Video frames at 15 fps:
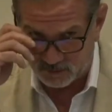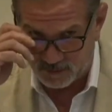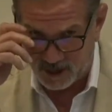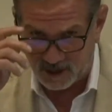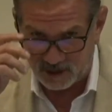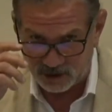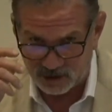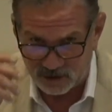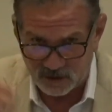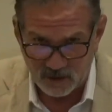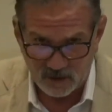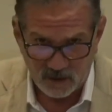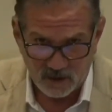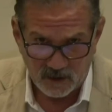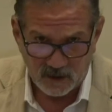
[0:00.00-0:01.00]
Mash
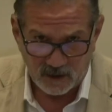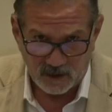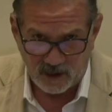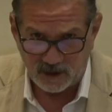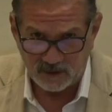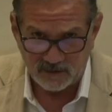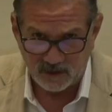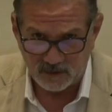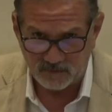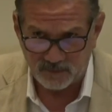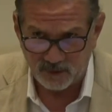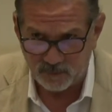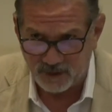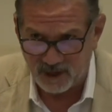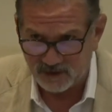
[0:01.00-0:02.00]
had done a
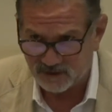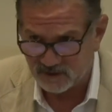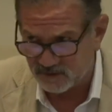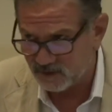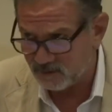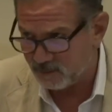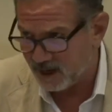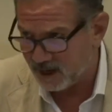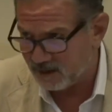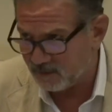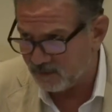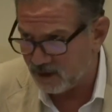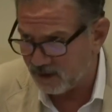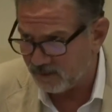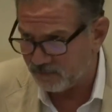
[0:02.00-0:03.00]
few patients in
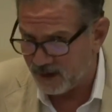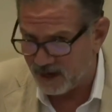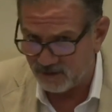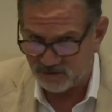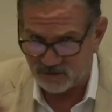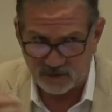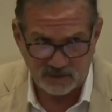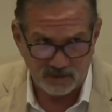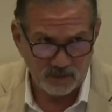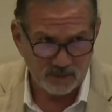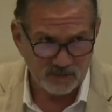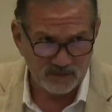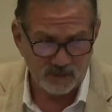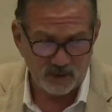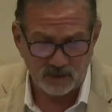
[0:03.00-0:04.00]
Panama. Patrick
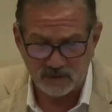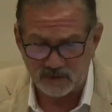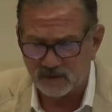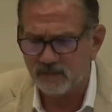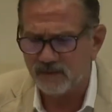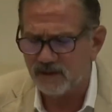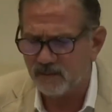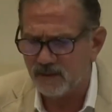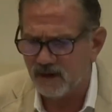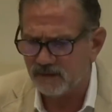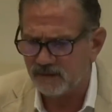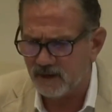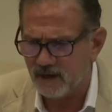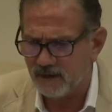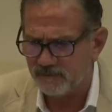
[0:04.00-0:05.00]
Krupa spoke a little bit
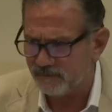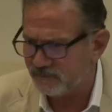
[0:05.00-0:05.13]
about that.